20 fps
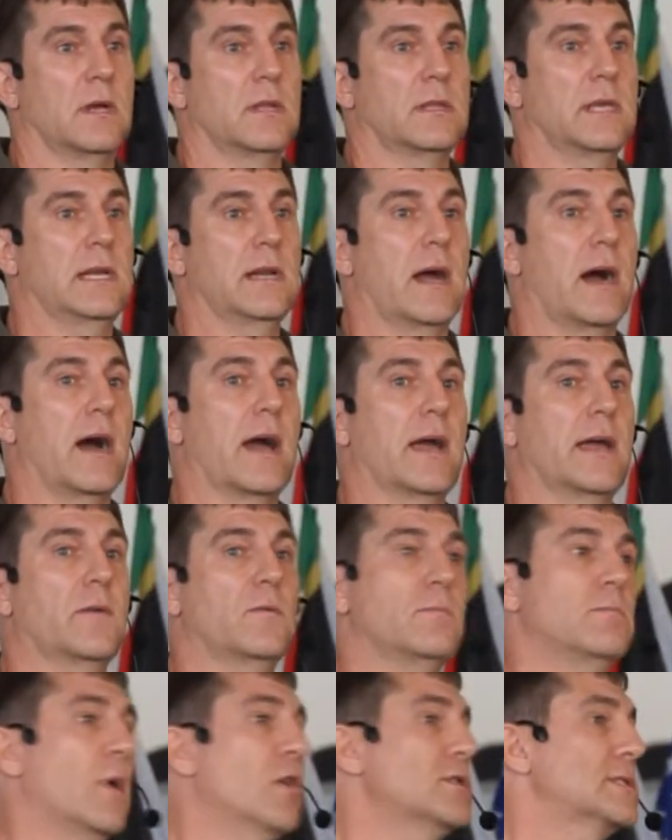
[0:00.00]
then
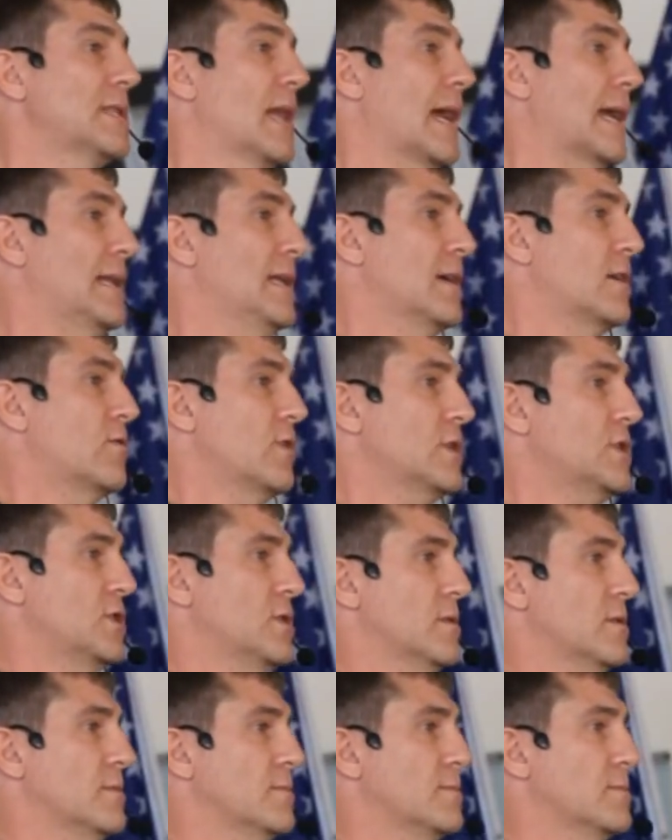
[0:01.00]
I'm most likely a
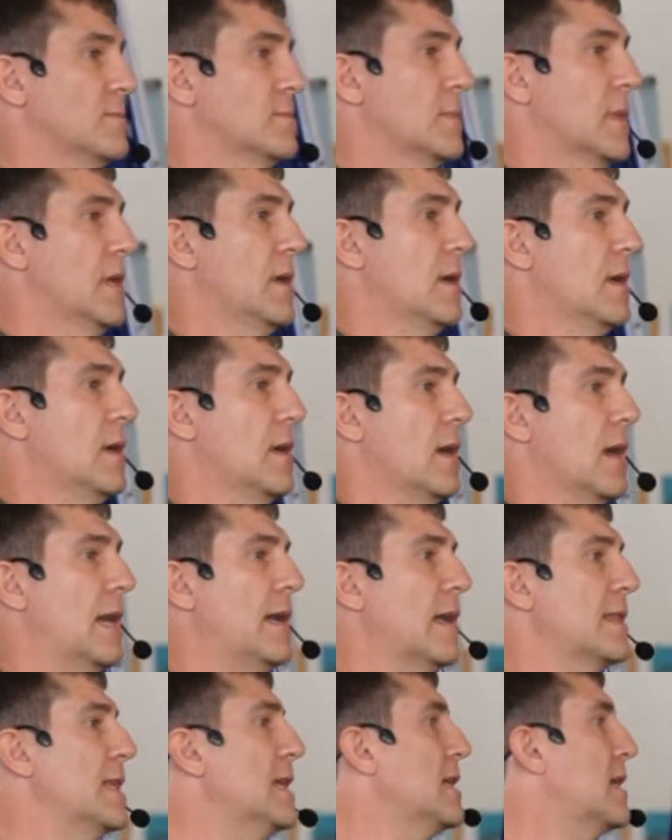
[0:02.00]
Christian. And
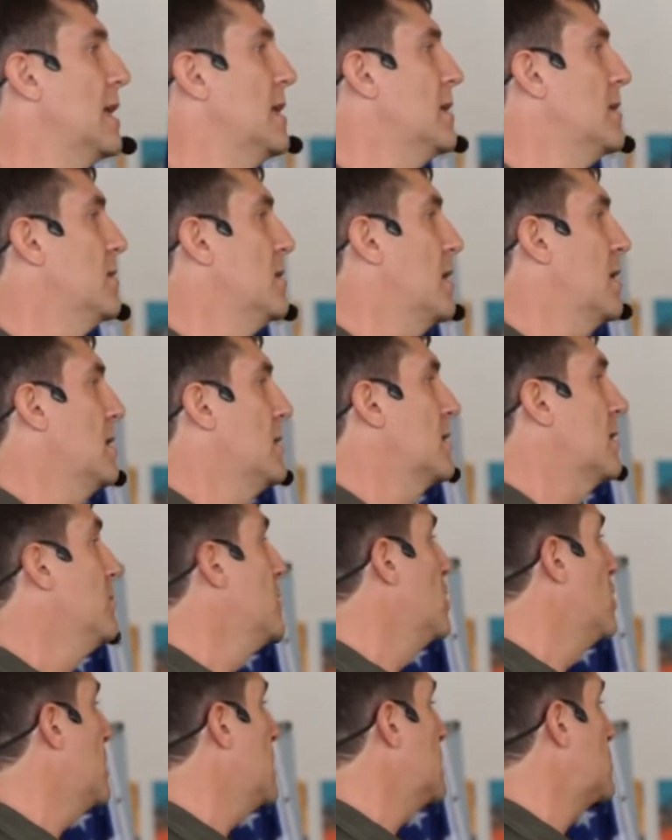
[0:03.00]
I think in, in
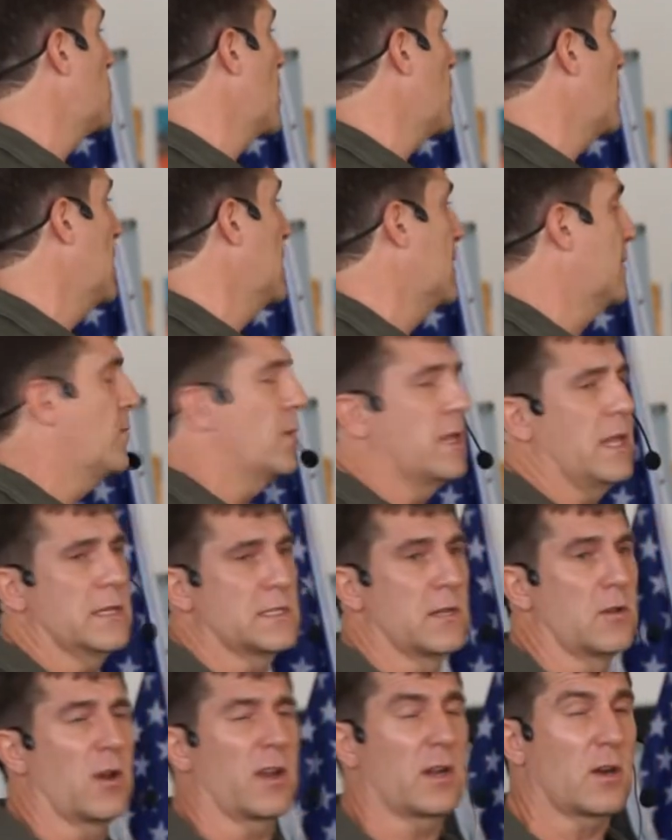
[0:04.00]
communities where we live, where there's
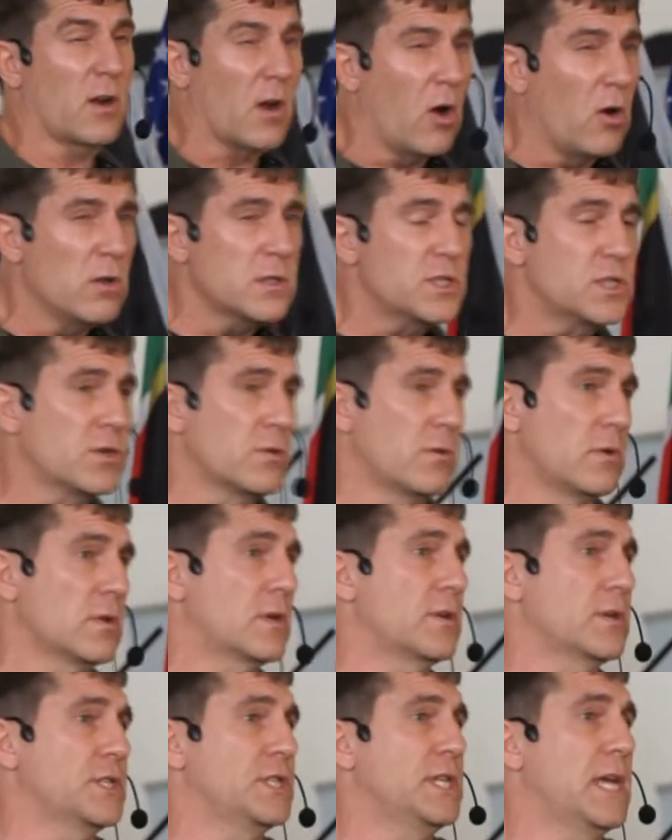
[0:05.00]
a lot of cultural
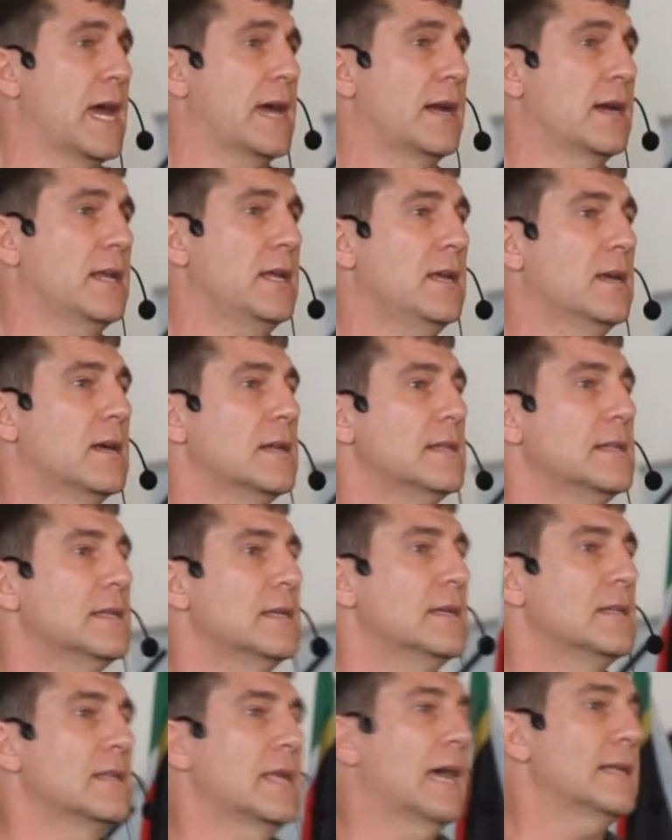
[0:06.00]
Christianity,
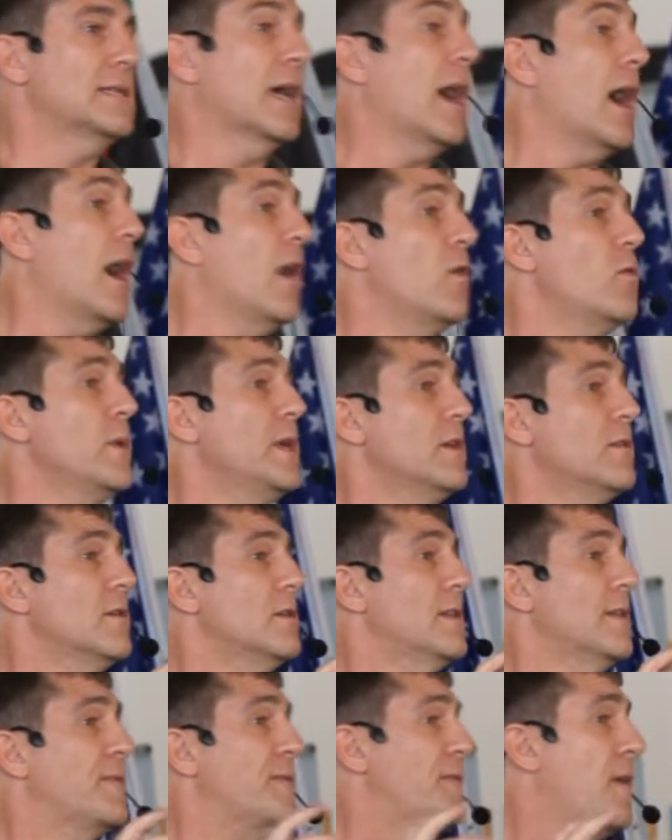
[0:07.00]
that's how we are
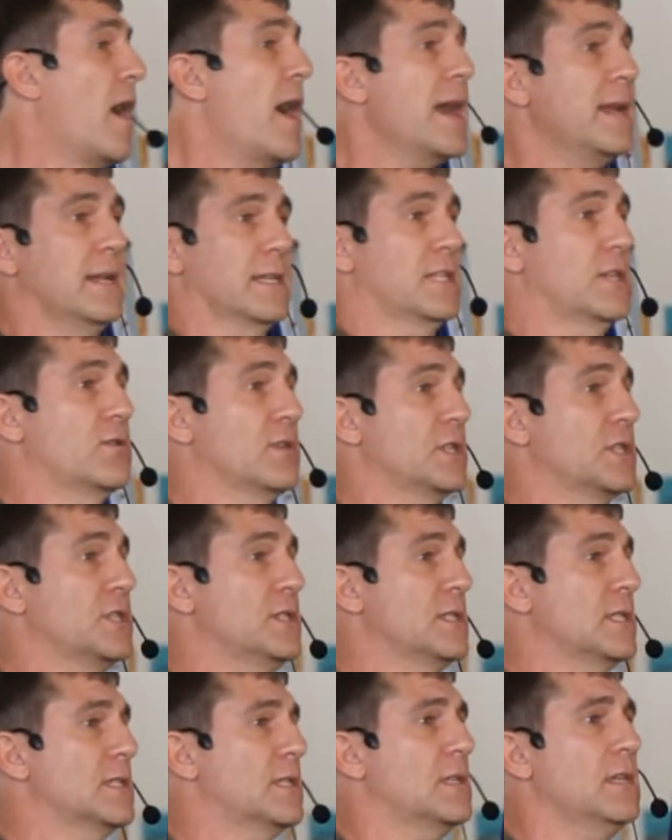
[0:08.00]
defined as
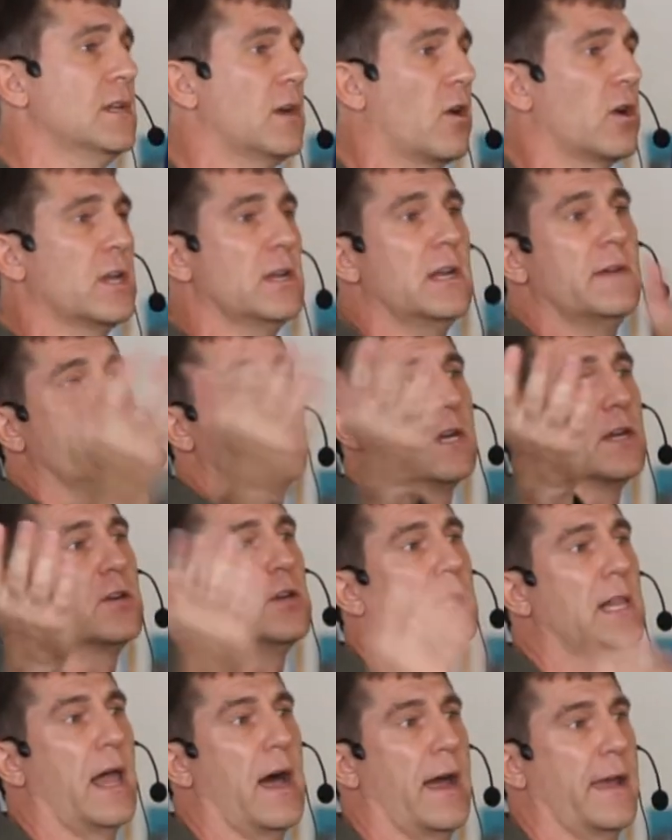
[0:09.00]
Christians. Is you know, are you living a
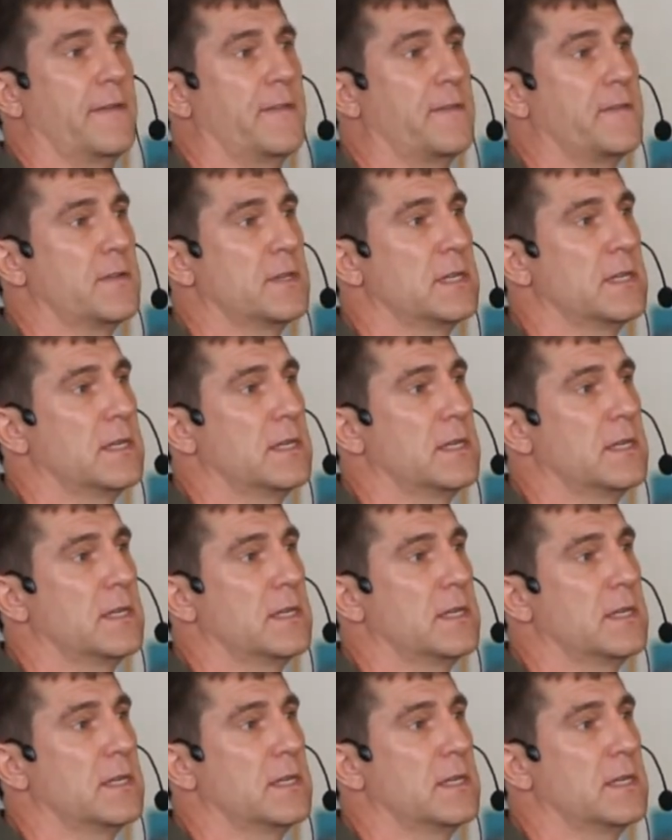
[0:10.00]
good life?